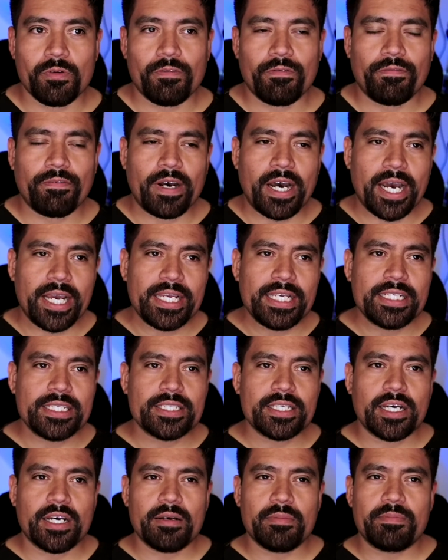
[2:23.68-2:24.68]

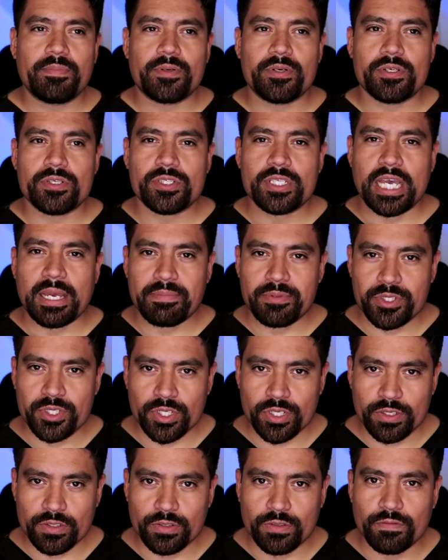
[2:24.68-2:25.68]
find a
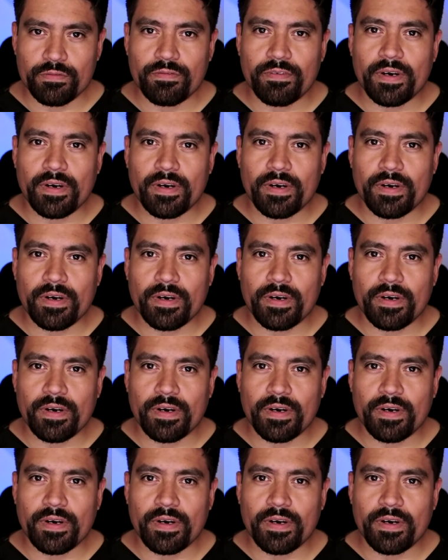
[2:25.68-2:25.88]
perception, to